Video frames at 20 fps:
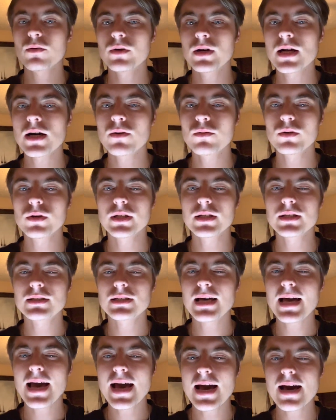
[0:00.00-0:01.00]
what I wanted to
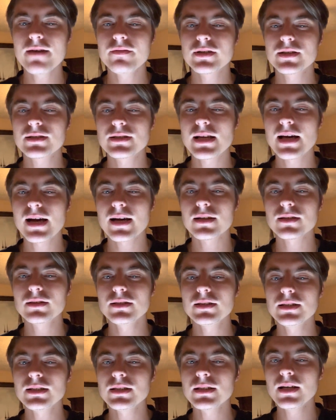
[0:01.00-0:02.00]
have
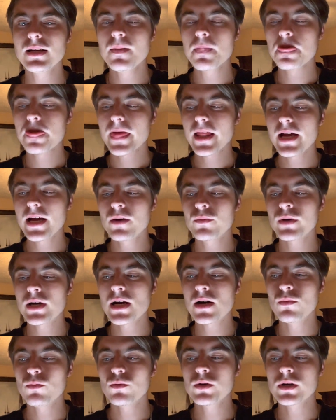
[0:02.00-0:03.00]
exactly and what I
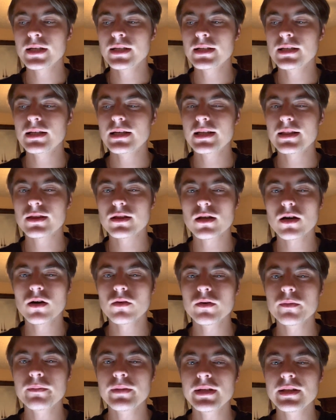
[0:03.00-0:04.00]
wanted and thought
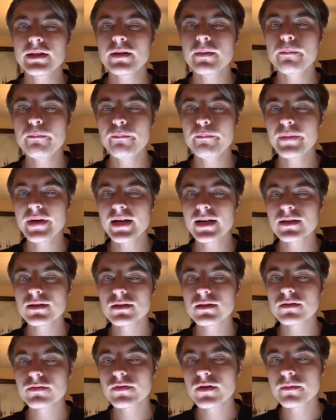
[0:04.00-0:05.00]
would be the
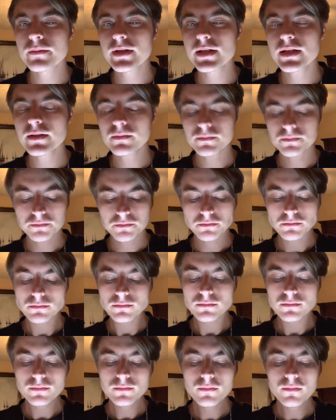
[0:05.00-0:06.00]
best for me.
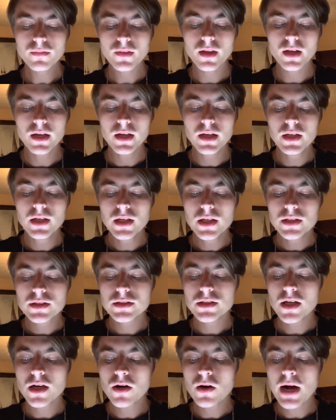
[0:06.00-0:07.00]

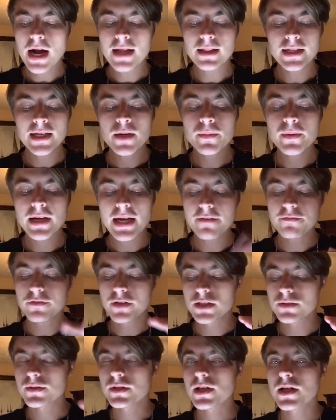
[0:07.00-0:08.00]
So I later became
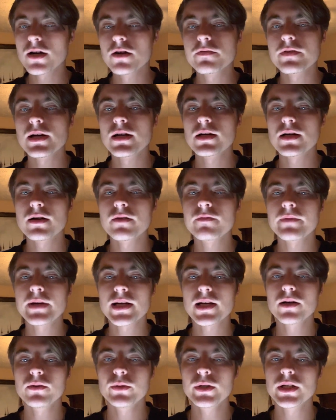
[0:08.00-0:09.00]
friends with the co-founder of
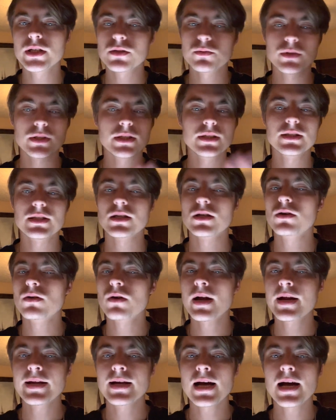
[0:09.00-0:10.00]
Make-A-Wish, which he's a
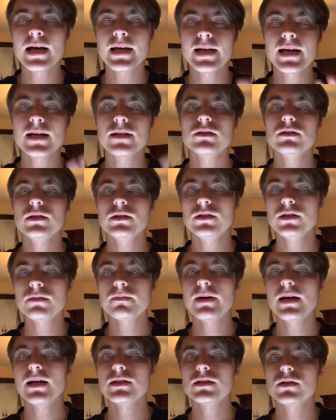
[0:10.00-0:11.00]
great guy. He actually just
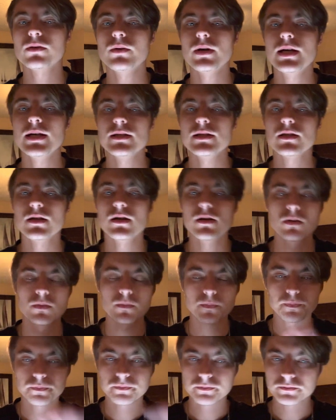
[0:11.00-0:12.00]
passed away, so
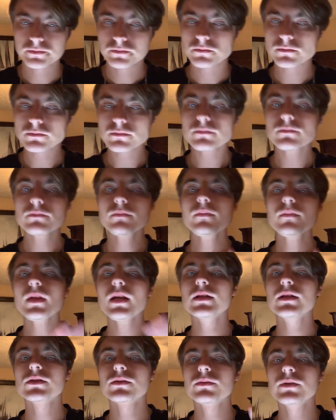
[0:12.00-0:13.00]

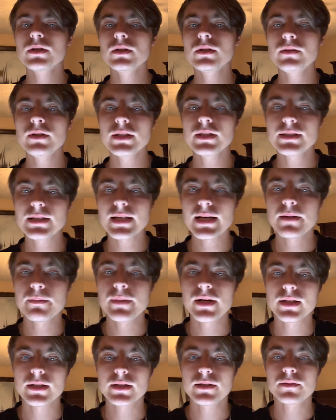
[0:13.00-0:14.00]
it's really, really sad
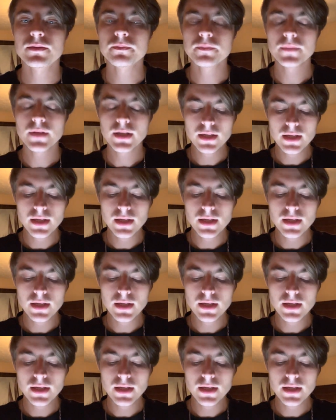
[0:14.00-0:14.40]
about him.